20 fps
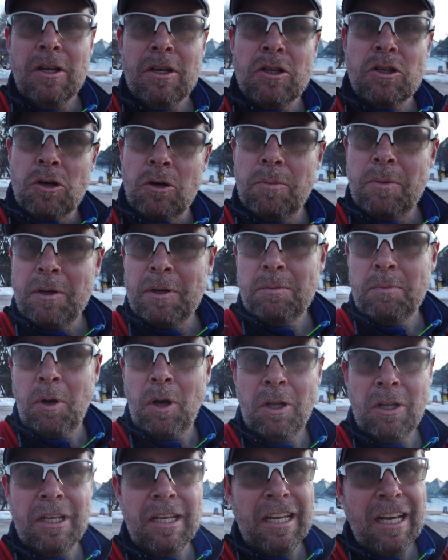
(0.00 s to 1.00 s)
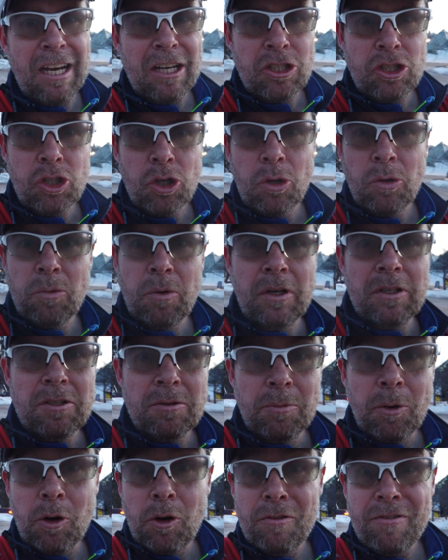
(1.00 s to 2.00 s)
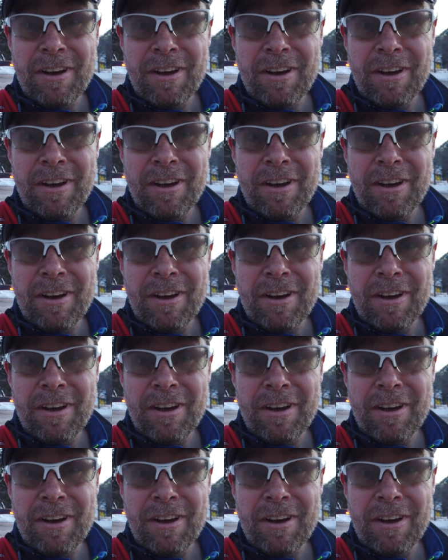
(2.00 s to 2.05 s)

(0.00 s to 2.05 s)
So it'll be probably a short run tomorrow